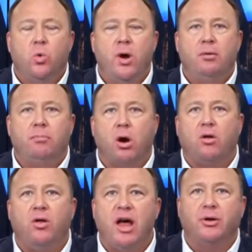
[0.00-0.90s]
when
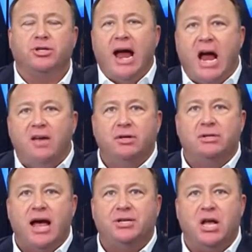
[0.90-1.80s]
Merkel and others
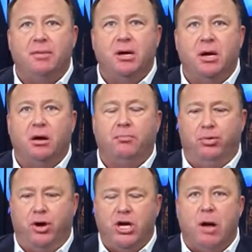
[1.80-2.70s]
advertise, come here,
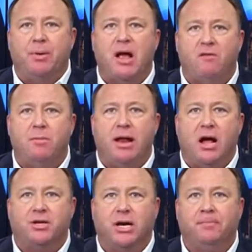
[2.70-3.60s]
put you up in government
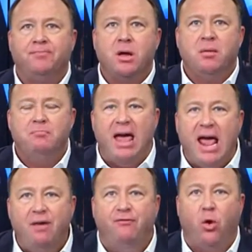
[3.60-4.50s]
housing,
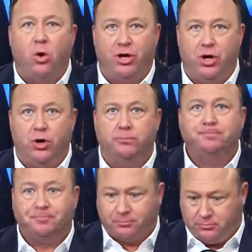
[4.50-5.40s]
pay for you,
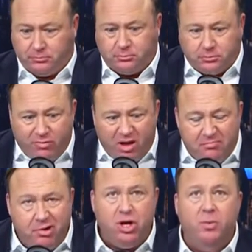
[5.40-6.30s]

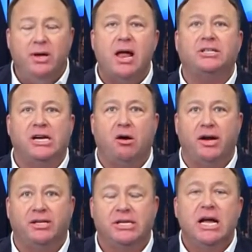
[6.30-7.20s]
put you in nice
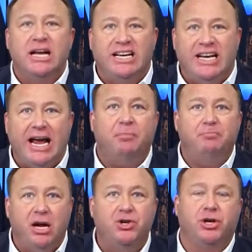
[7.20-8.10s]
areas, kick
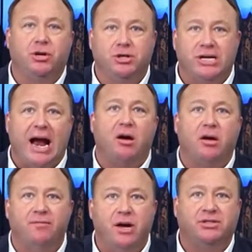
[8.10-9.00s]
pensioners
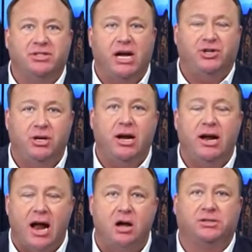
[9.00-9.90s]
out of their Section
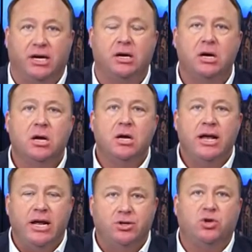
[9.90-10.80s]
8 housing
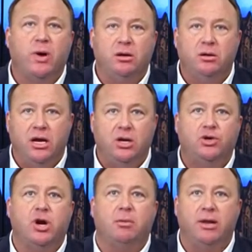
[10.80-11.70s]
in Sweden, in
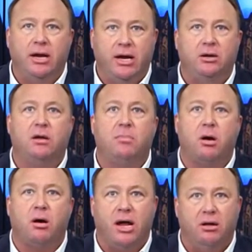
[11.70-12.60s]
Germany, in
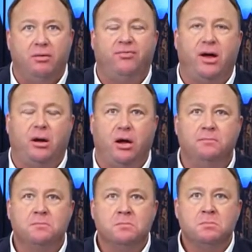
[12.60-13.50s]
Denmark, in
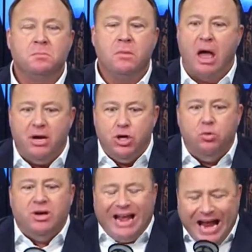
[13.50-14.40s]
Finland. I mean,
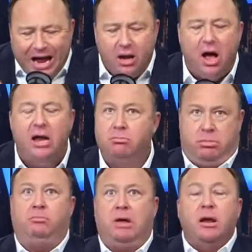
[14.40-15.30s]
you cannot,
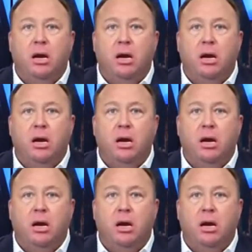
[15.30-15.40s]
in